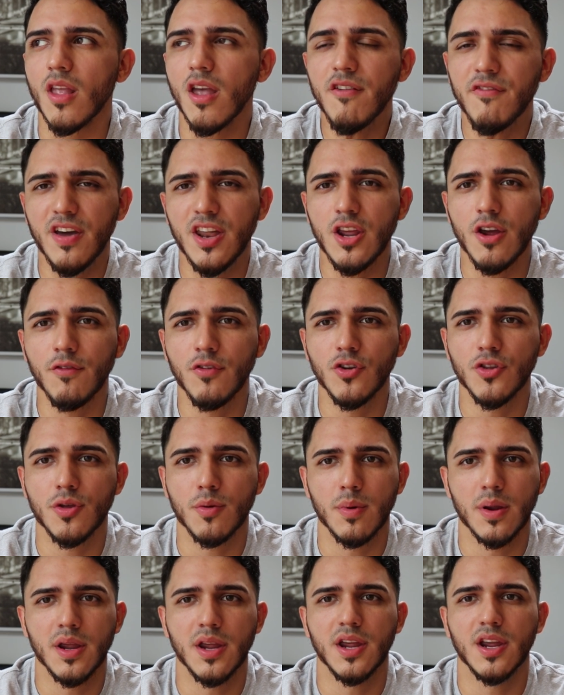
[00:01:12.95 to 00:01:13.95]
if any of you
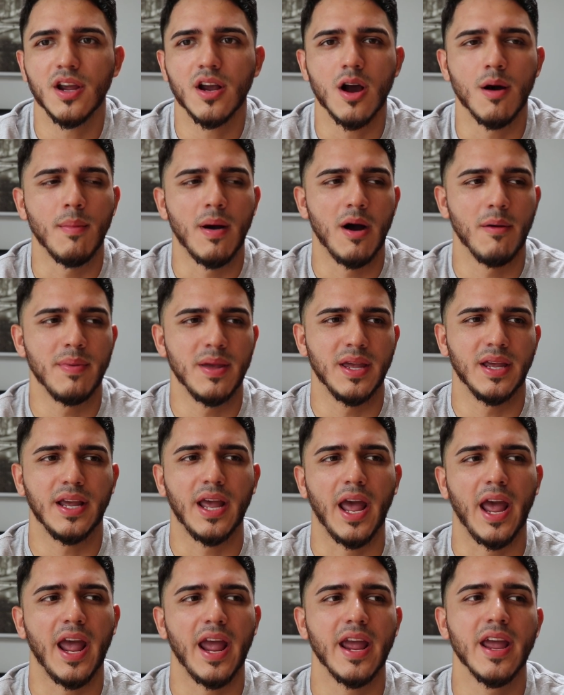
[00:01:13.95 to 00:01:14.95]
three come out being
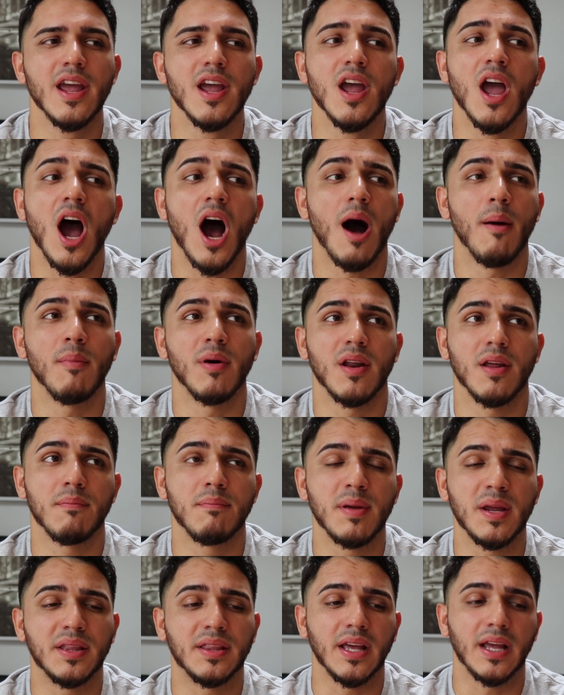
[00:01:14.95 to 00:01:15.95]
gay I'm gonna
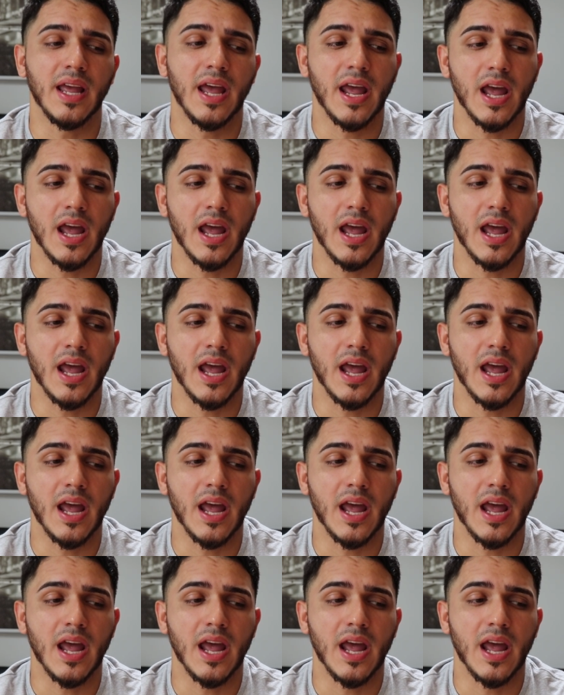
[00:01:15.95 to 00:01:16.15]
beat the